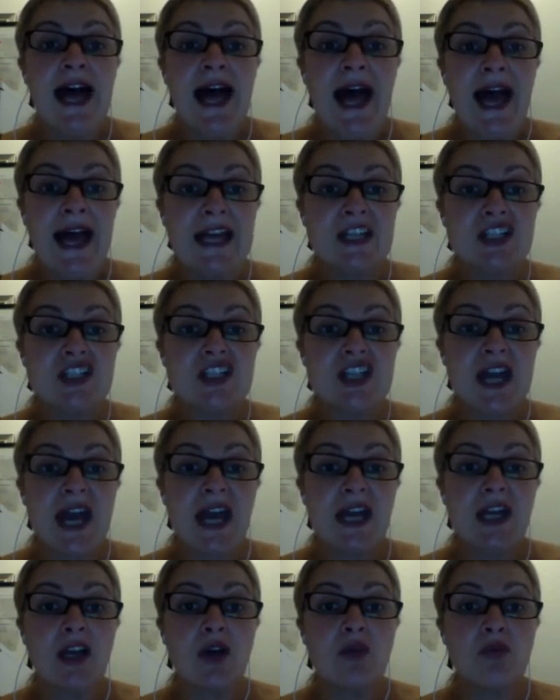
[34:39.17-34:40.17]

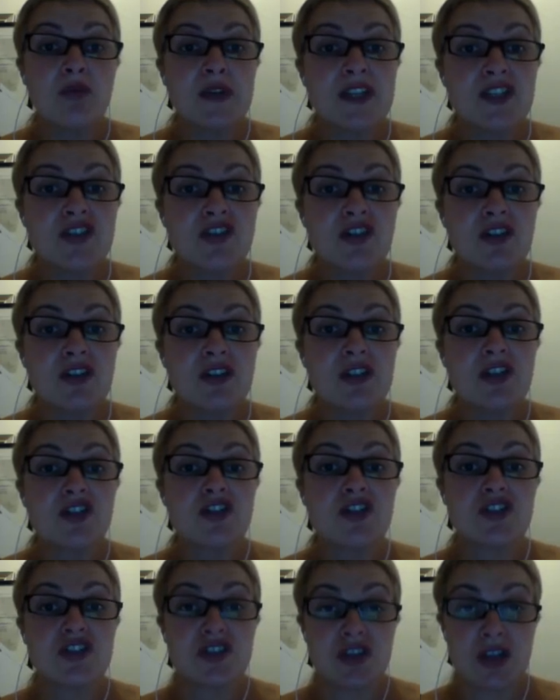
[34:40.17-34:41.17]
hashtag Restaurant
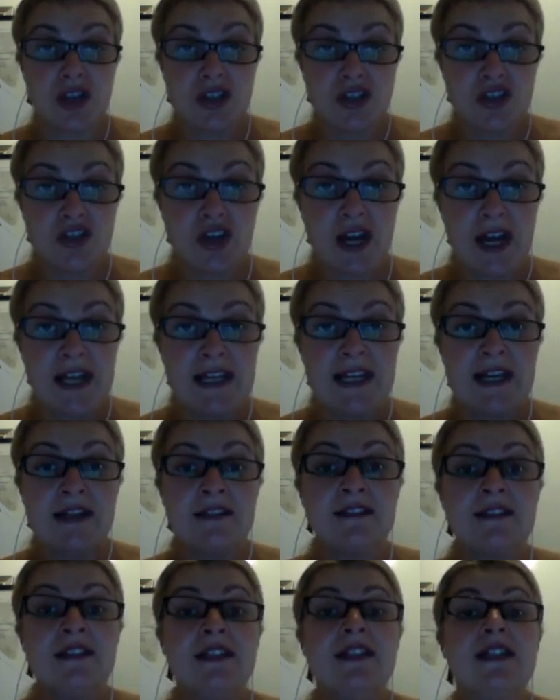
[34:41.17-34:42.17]
Australia,
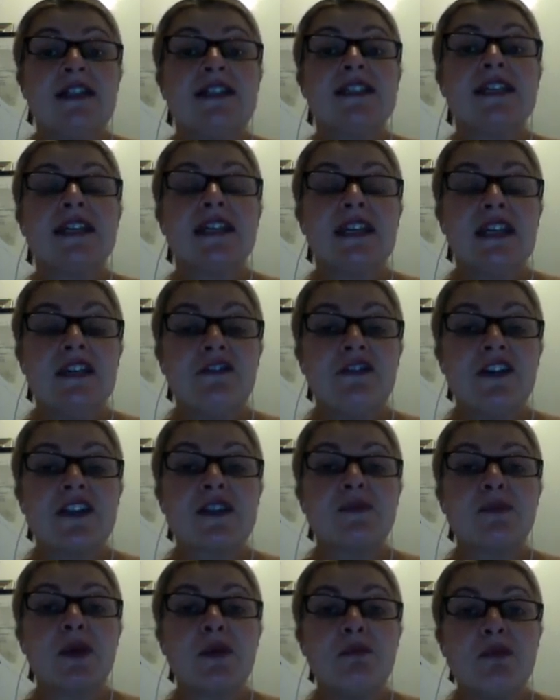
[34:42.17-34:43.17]
to give
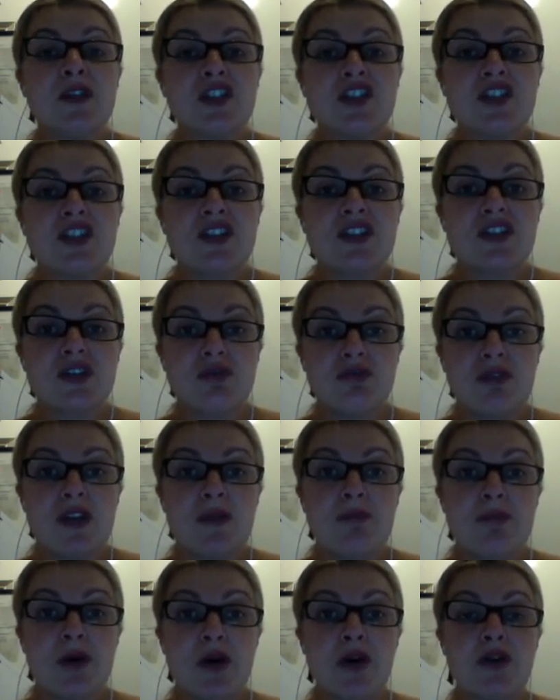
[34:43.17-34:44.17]
us permission to
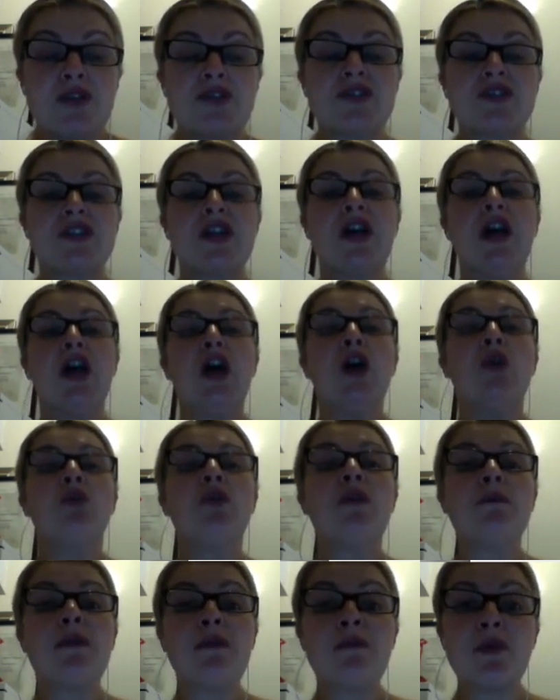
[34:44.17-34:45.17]
repost.
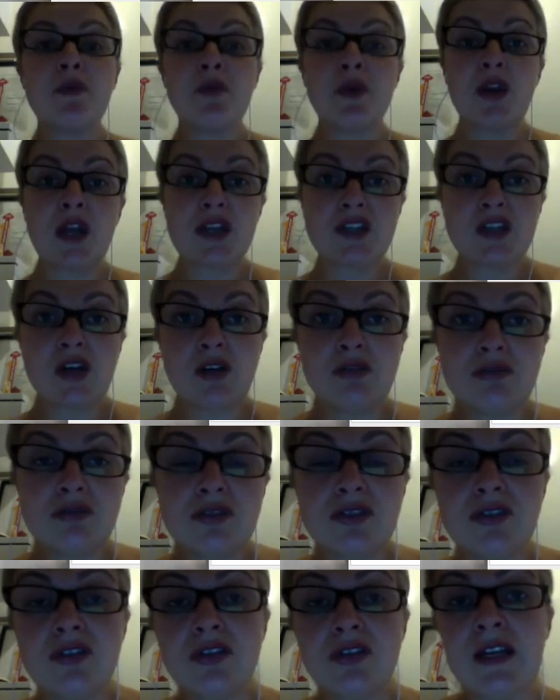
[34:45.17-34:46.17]
Remember what I told
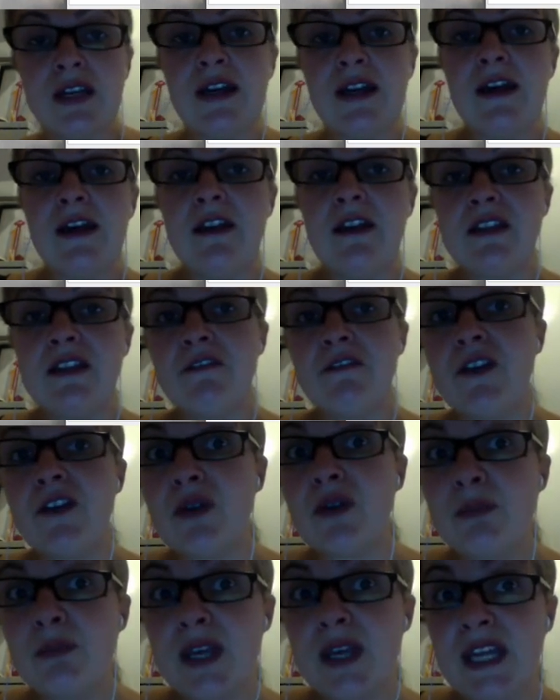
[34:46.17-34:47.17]
you at the
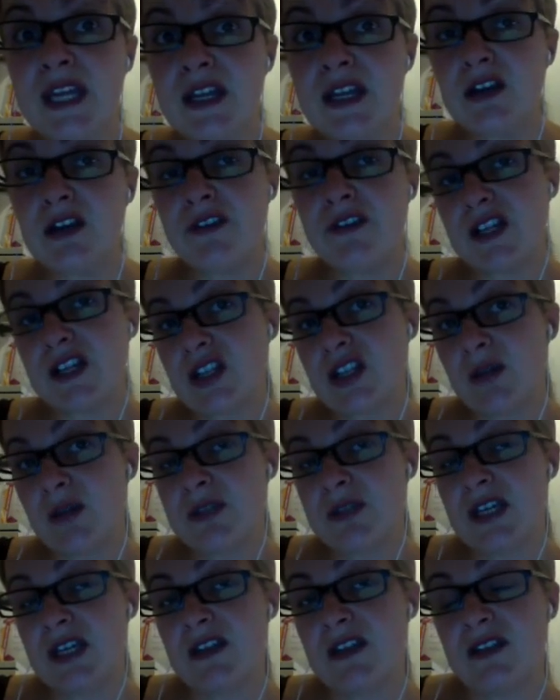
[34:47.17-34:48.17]
very beginning of our time
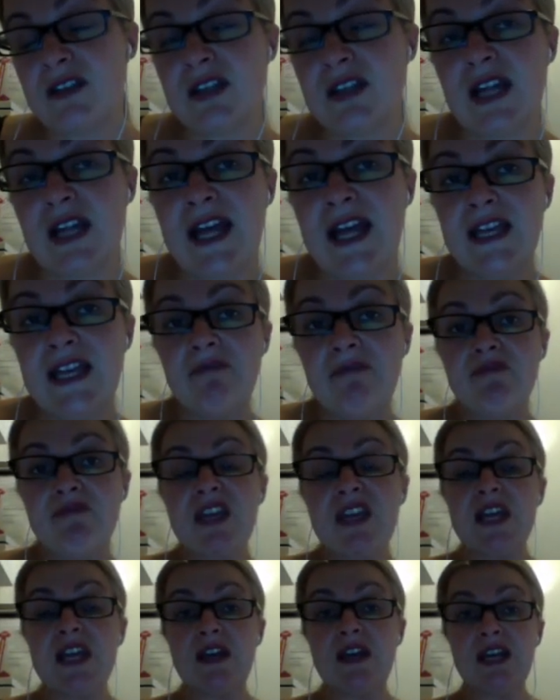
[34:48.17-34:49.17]
together today.
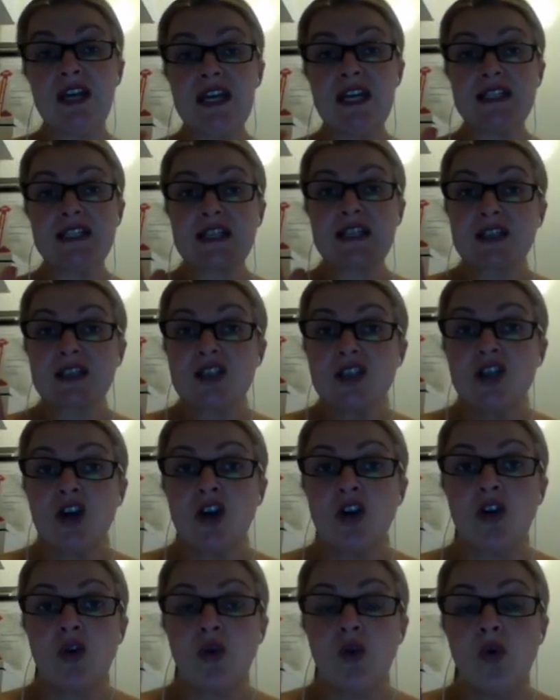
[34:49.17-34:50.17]
It does
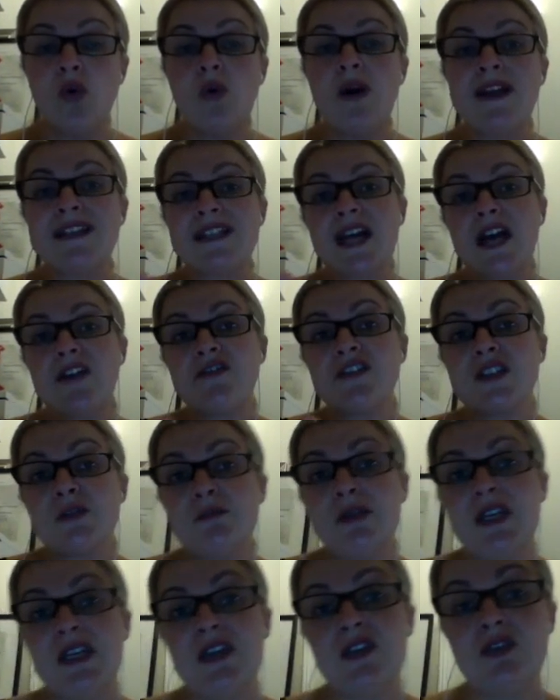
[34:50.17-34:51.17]
not always have to
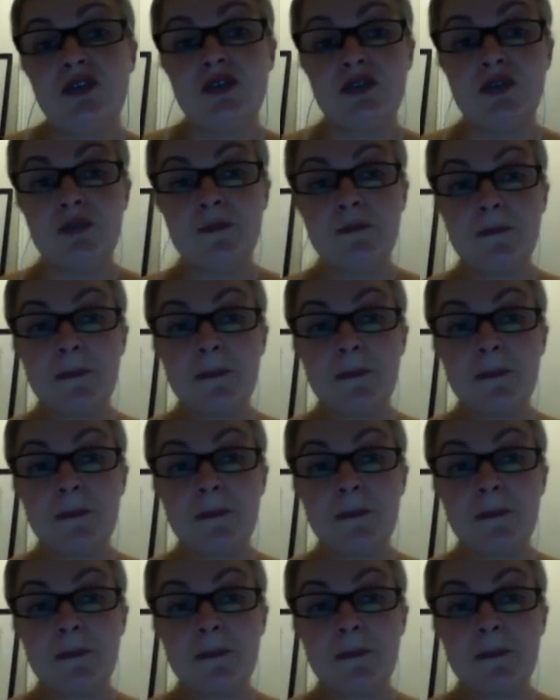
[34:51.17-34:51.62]
be you.